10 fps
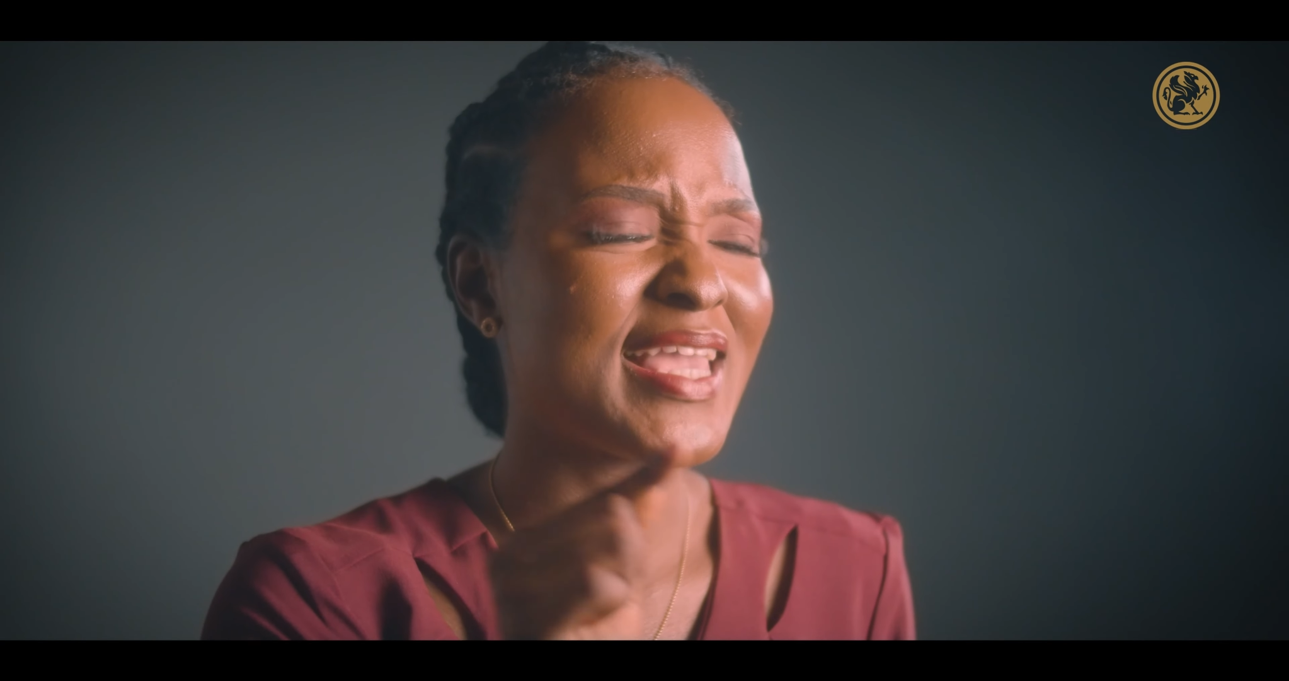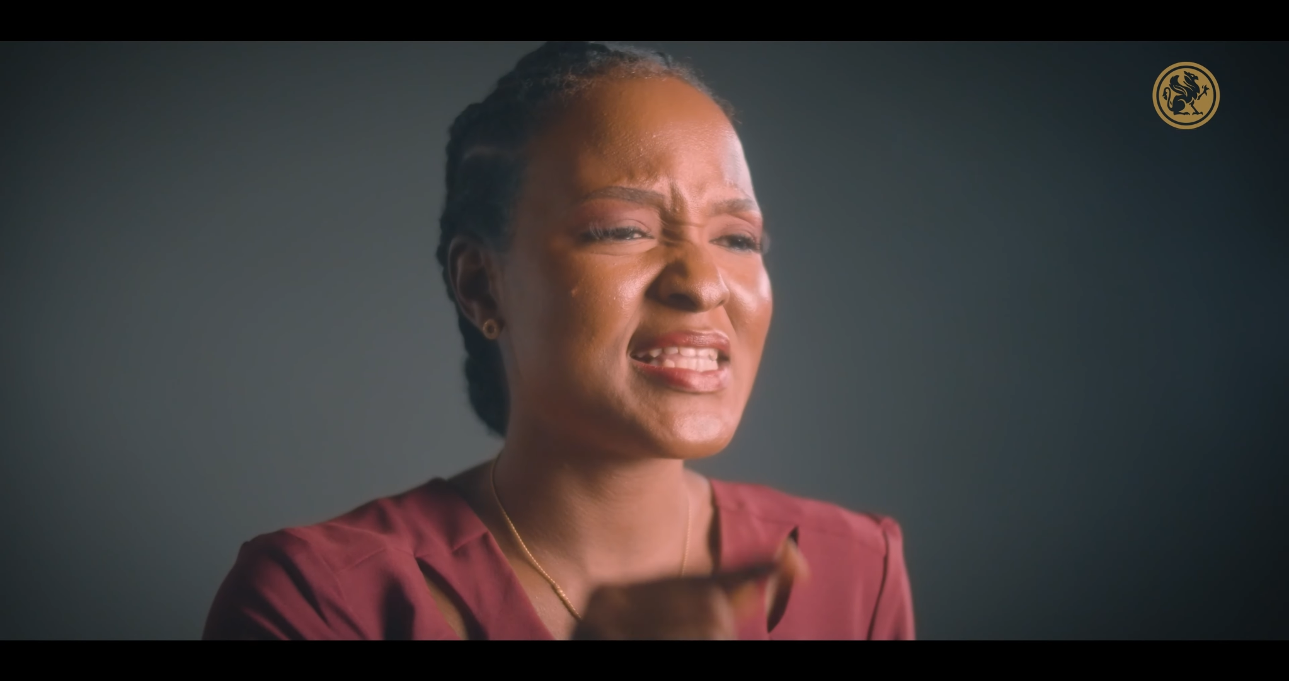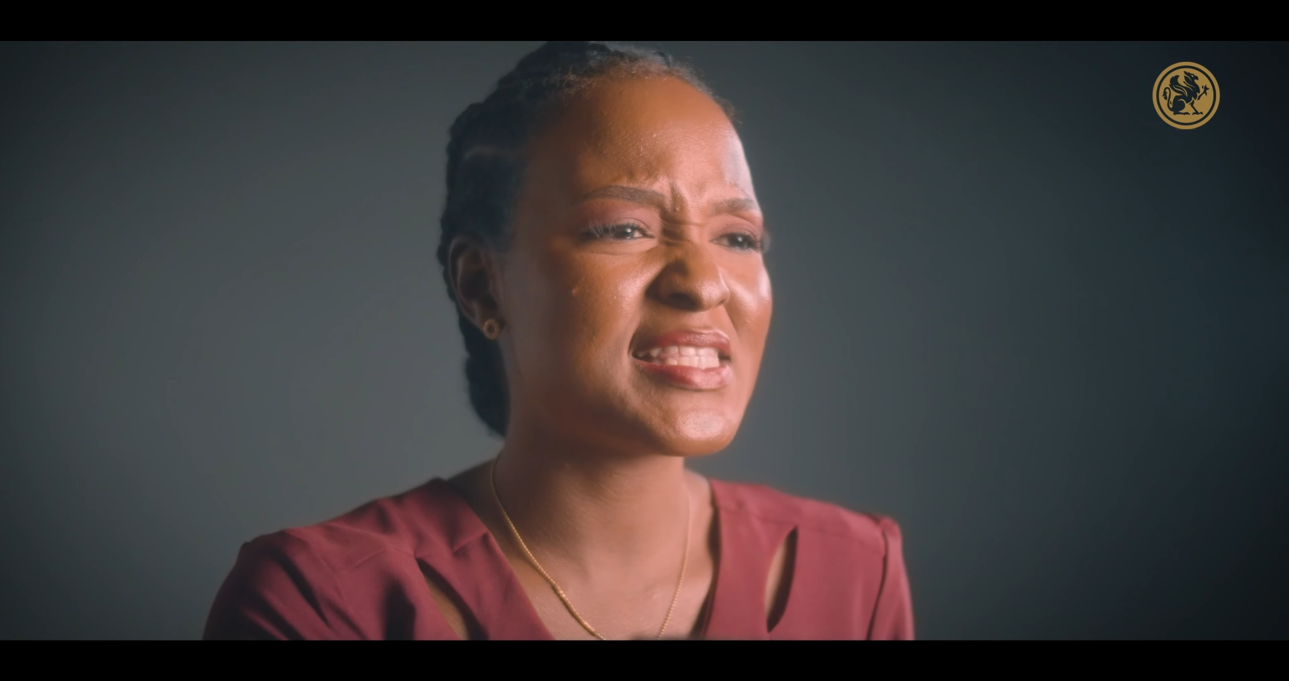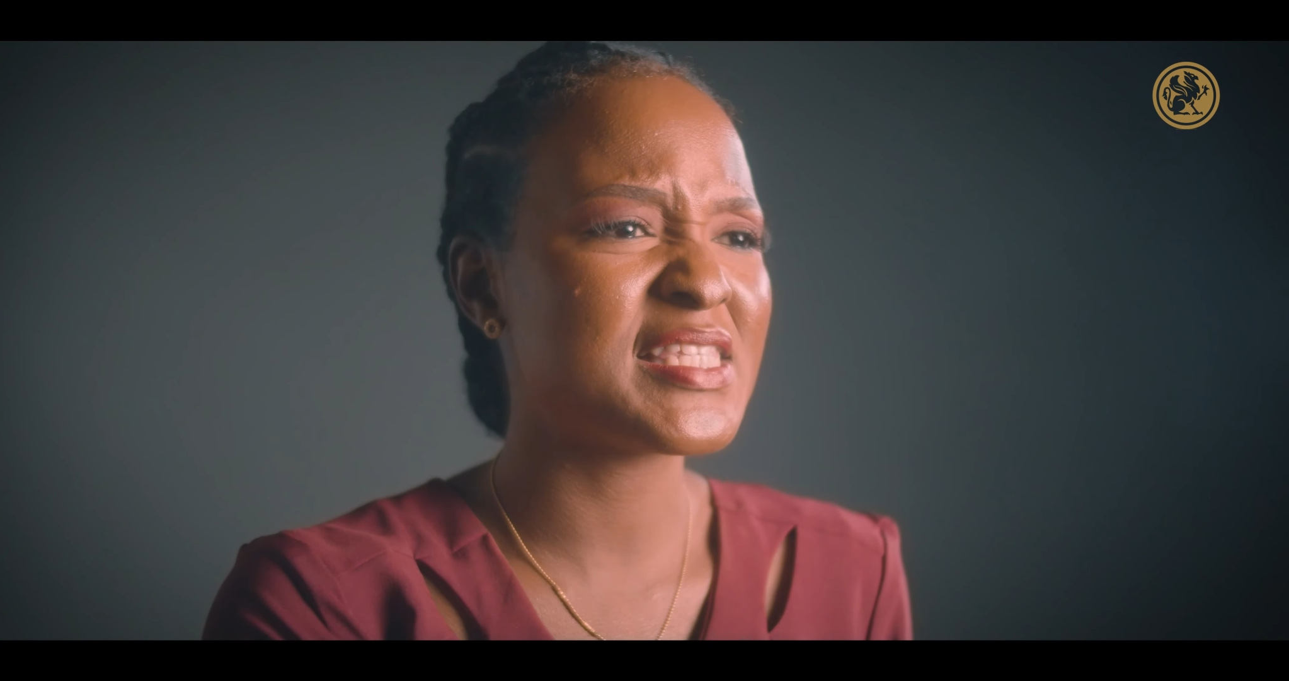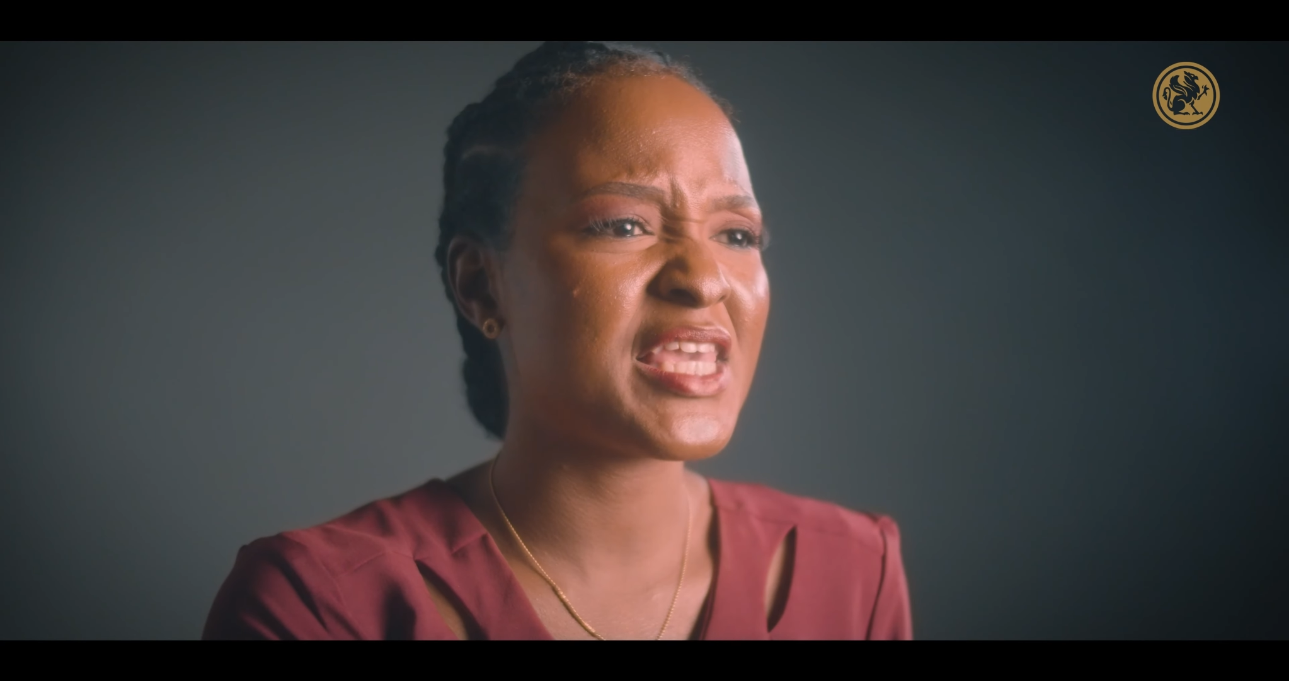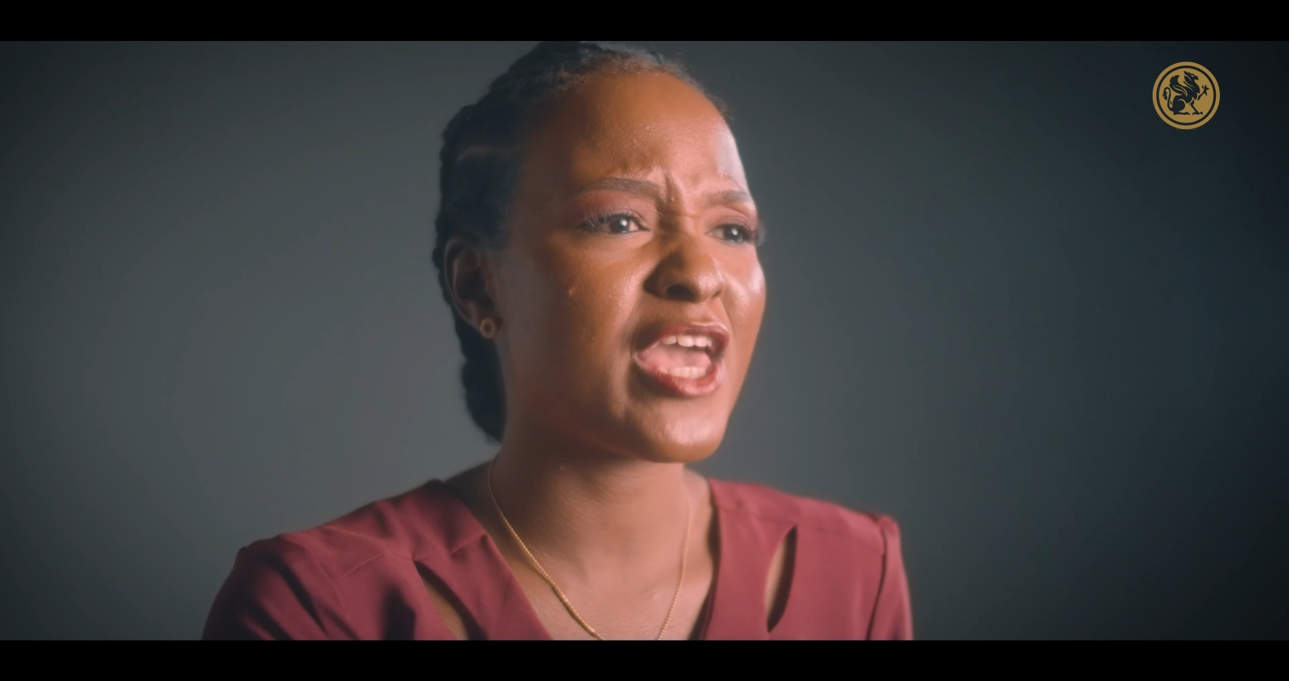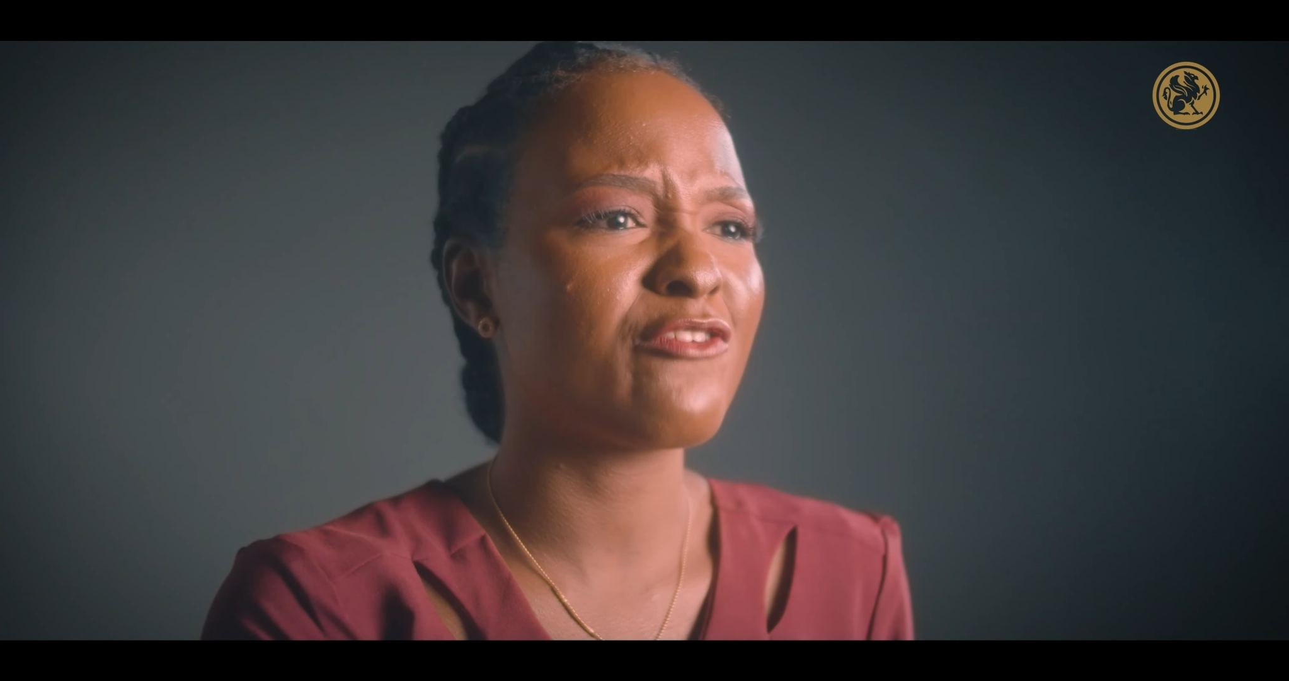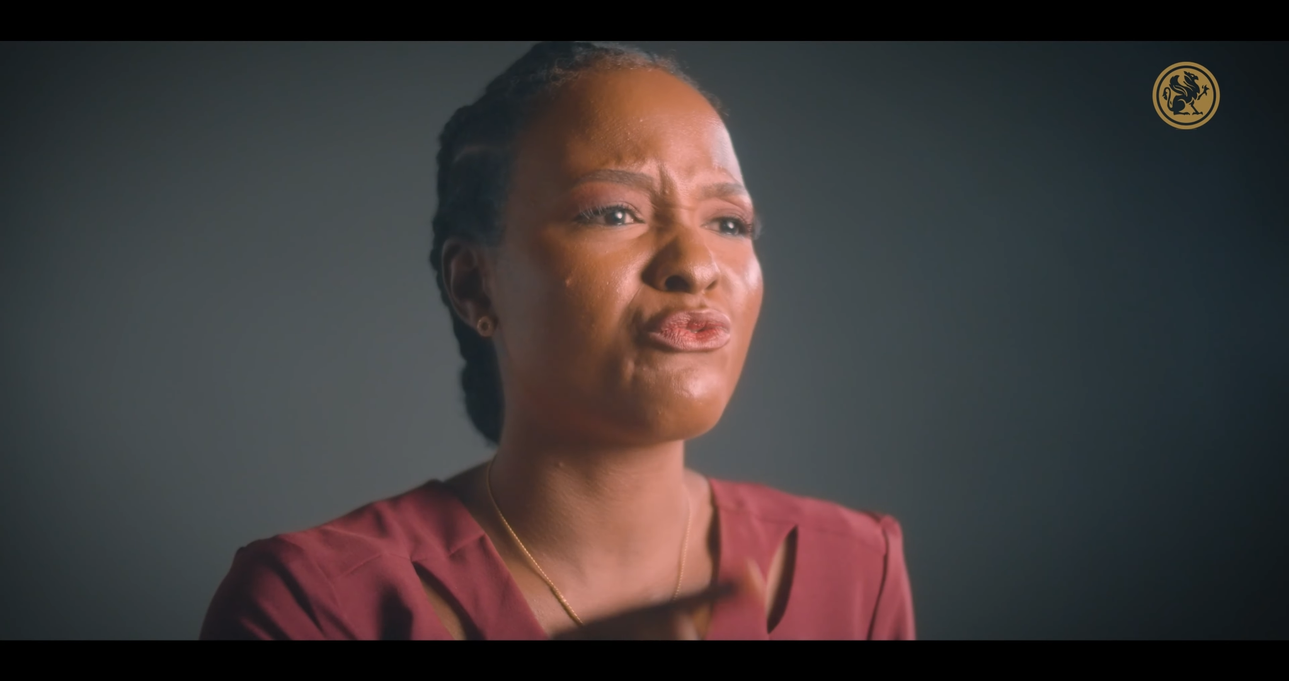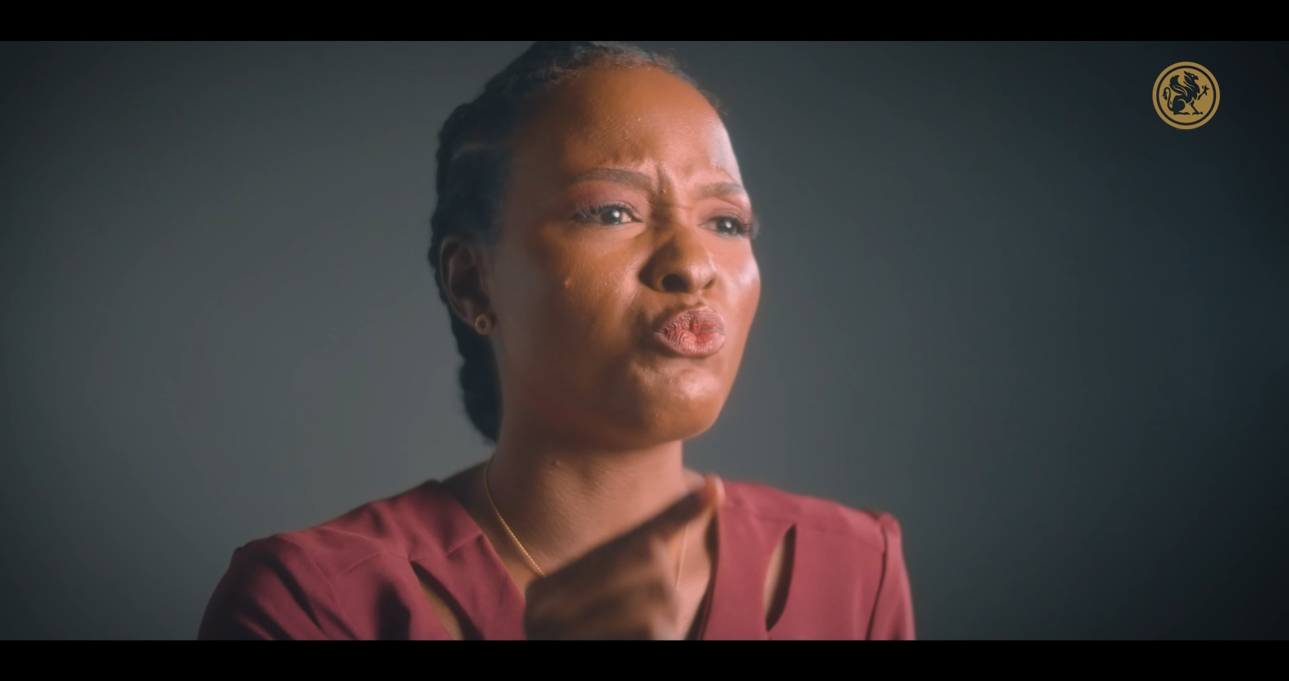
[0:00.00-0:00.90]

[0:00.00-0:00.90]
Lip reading: ETF